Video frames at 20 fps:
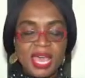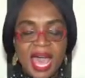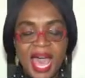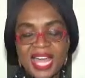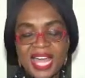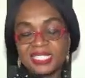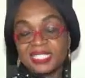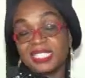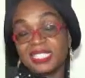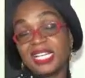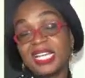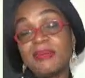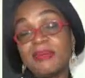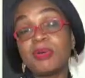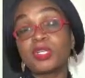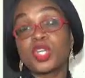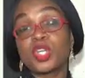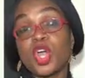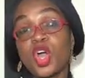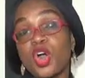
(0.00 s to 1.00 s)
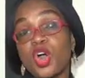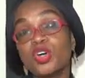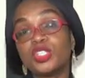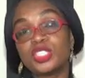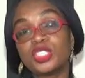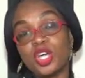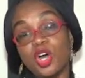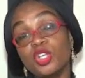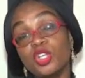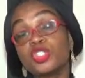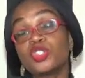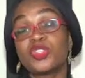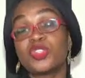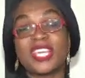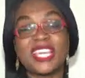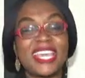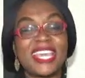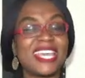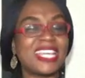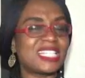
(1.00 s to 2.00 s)
adding the lemon curd onto the
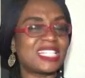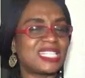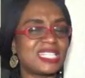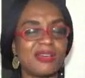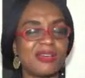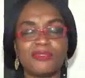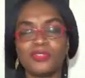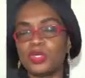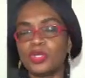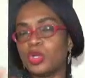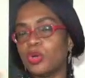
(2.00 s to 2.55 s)
cake itself.